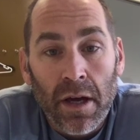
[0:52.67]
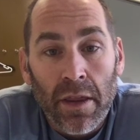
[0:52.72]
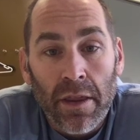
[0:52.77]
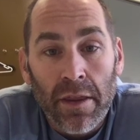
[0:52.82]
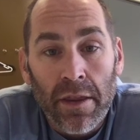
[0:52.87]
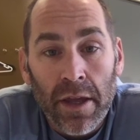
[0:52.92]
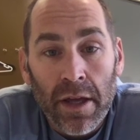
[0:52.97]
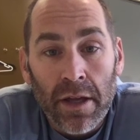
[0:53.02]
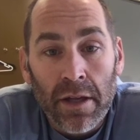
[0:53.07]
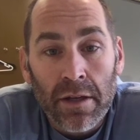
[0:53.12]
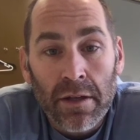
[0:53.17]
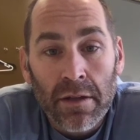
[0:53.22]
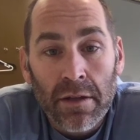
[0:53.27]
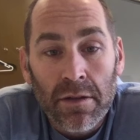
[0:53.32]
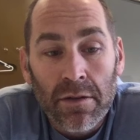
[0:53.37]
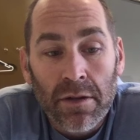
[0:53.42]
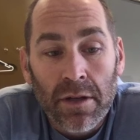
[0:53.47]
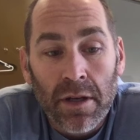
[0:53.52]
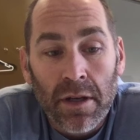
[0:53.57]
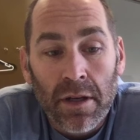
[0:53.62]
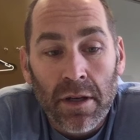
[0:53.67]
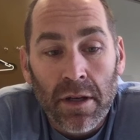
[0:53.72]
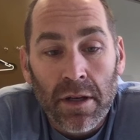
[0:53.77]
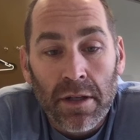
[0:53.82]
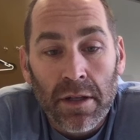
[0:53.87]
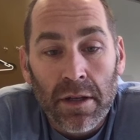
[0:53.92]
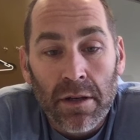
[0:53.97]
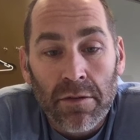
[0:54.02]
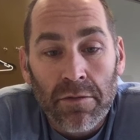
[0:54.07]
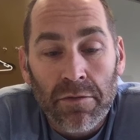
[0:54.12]
Then you can
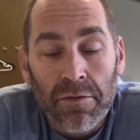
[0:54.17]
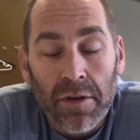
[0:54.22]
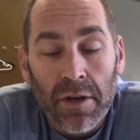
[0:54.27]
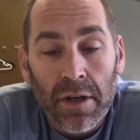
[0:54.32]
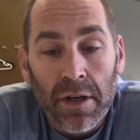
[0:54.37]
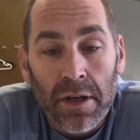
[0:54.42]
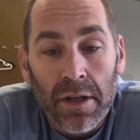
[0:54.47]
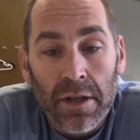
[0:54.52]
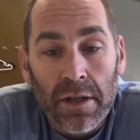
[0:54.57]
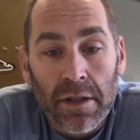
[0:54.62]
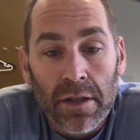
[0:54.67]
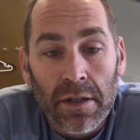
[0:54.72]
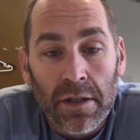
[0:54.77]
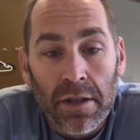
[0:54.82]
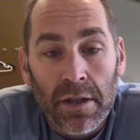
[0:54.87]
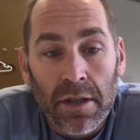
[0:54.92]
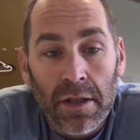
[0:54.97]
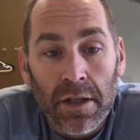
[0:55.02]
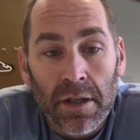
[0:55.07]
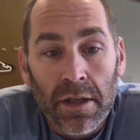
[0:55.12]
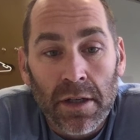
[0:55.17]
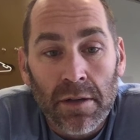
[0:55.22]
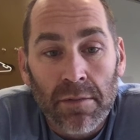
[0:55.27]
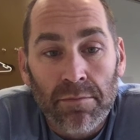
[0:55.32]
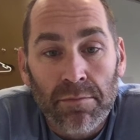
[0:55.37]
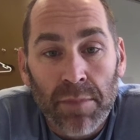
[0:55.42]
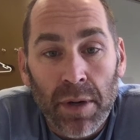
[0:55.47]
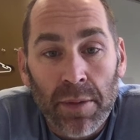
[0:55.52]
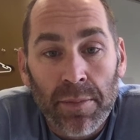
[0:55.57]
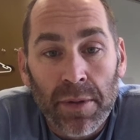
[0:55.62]
identify
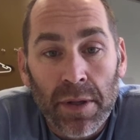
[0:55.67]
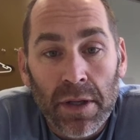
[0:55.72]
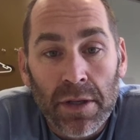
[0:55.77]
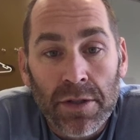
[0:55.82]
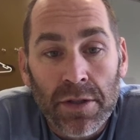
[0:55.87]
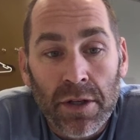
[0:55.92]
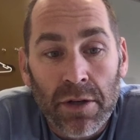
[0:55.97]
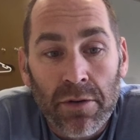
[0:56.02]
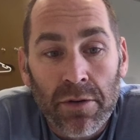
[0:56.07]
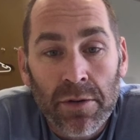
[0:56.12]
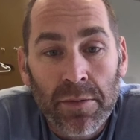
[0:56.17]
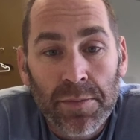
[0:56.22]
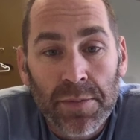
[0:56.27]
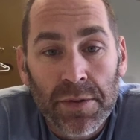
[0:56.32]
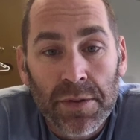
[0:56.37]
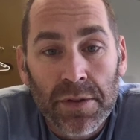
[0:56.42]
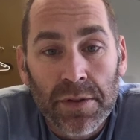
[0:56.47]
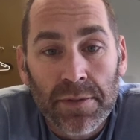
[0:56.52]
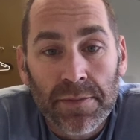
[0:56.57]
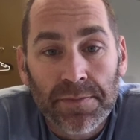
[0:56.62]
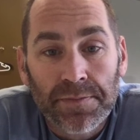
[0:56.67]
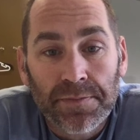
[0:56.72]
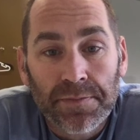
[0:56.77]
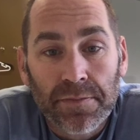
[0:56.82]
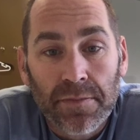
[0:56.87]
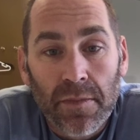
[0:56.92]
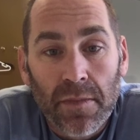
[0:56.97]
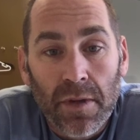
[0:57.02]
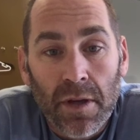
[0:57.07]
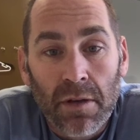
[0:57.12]
population groups,
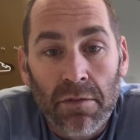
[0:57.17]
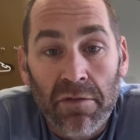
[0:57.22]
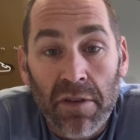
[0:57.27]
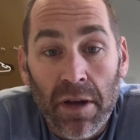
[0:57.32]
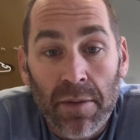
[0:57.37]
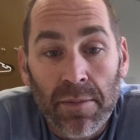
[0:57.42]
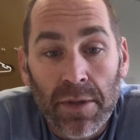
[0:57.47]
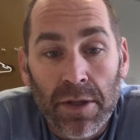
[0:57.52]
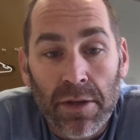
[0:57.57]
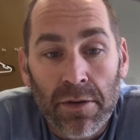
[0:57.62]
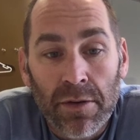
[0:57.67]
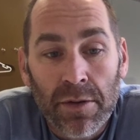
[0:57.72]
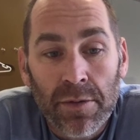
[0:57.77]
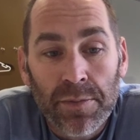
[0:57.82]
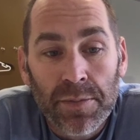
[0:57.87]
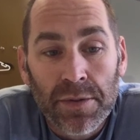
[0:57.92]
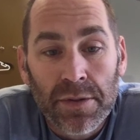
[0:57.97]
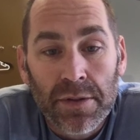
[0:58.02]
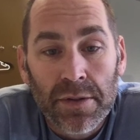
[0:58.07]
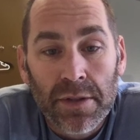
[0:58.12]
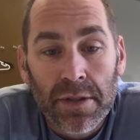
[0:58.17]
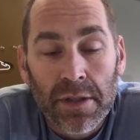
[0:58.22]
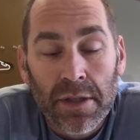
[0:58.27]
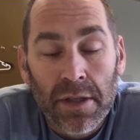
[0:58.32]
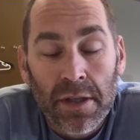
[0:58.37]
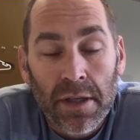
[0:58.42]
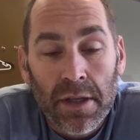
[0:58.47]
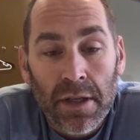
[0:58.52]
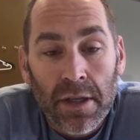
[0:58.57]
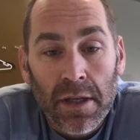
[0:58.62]
family groups,
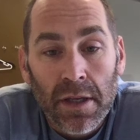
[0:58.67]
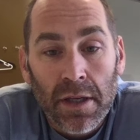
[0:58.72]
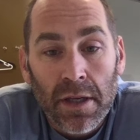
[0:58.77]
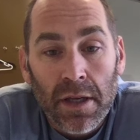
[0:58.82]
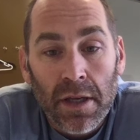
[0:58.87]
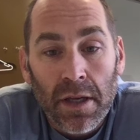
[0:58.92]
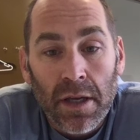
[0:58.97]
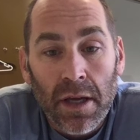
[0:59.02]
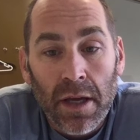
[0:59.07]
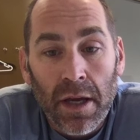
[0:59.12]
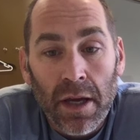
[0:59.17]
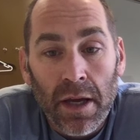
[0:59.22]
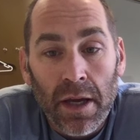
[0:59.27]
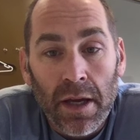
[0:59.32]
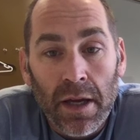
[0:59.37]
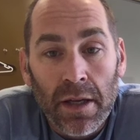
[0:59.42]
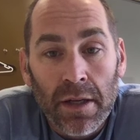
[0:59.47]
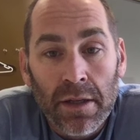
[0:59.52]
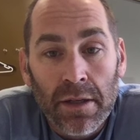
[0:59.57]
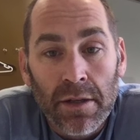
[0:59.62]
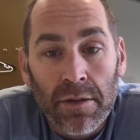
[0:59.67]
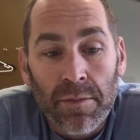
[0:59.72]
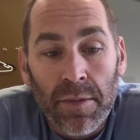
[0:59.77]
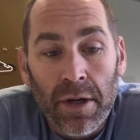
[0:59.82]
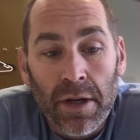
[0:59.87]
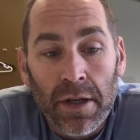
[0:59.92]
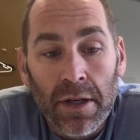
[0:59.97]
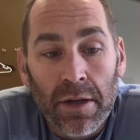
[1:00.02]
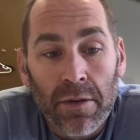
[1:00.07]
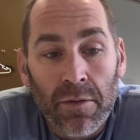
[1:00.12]
and you
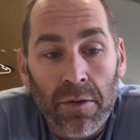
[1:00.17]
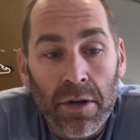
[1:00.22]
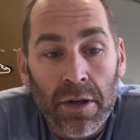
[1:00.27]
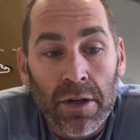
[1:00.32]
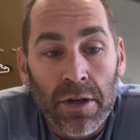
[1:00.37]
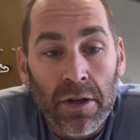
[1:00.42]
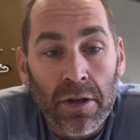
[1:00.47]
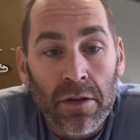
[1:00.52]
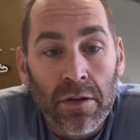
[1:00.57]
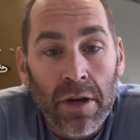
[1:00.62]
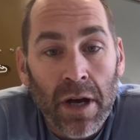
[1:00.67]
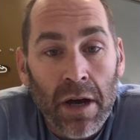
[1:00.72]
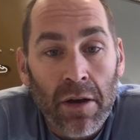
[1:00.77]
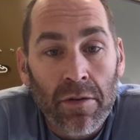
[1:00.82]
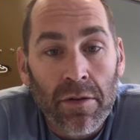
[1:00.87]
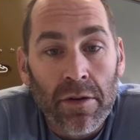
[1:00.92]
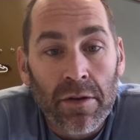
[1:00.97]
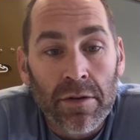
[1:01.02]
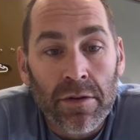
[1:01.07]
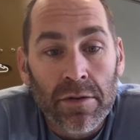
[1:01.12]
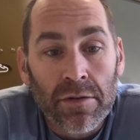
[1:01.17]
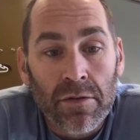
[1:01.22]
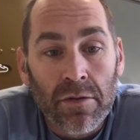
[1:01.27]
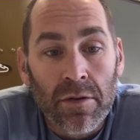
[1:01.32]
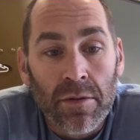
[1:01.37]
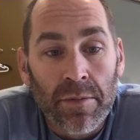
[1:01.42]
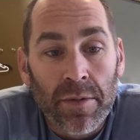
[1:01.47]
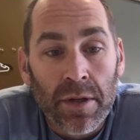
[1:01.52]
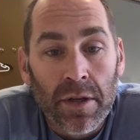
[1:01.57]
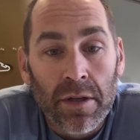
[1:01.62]
might want to know how they're
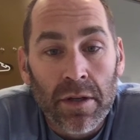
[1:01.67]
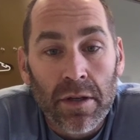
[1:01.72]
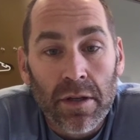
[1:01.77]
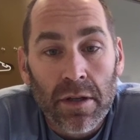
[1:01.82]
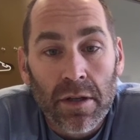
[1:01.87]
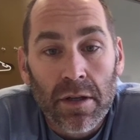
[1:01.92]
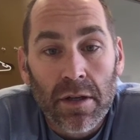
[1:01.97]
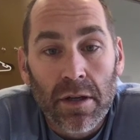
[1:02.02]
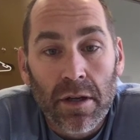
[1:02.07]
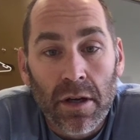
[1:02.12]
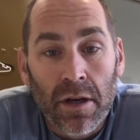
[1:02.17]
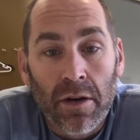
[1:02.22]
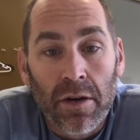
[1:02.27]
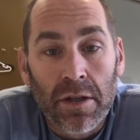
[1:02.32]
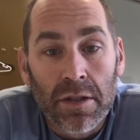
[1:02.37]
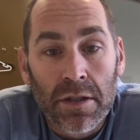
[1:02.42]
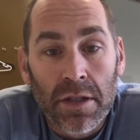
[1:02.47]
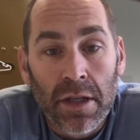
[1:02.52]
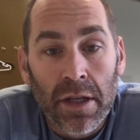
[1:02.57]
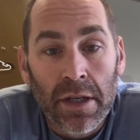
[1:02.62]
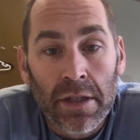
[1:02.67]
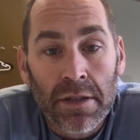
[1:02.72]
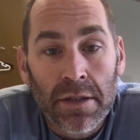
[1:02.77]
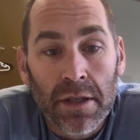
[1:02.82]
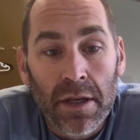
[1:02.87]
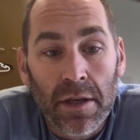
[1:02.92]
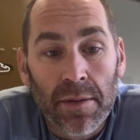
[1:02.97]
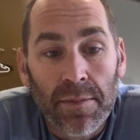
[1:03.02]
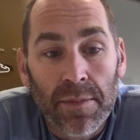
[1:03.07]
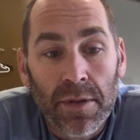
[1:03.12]
distributed across the landscape.